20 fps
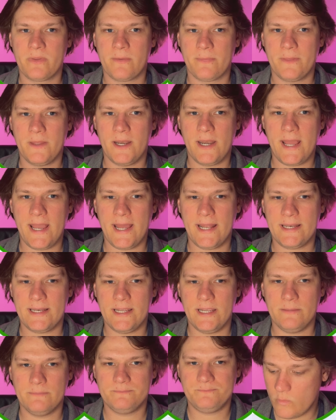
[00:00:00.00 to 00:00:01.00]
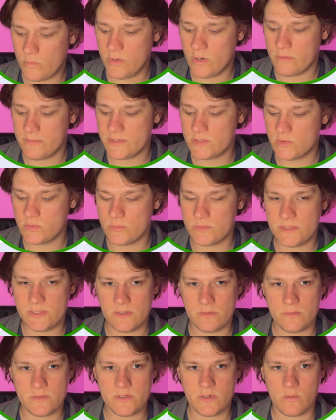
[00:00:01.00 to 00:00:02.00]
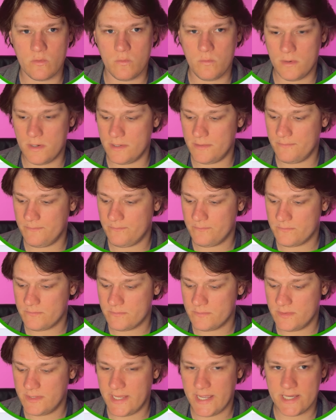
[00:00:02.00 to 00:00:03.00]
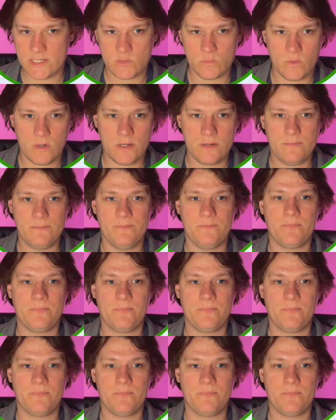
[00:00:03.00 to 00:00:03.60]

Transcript: Then ad name, we always do 001-1.